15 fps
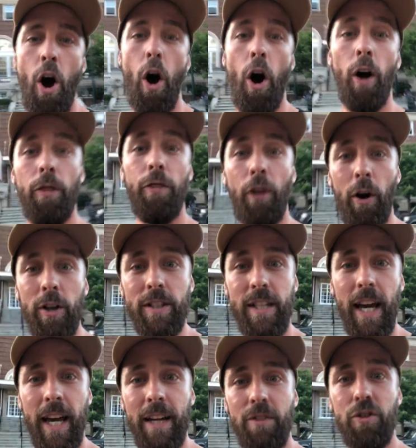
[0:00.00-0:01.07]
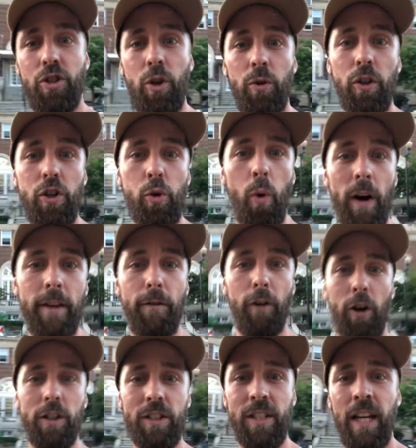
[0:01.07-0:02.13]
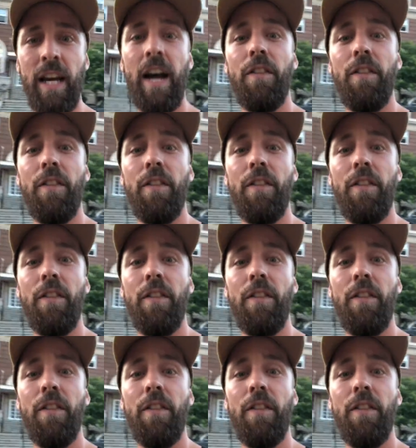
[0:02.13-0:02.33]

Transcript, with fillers: On Thursday, June the 21st,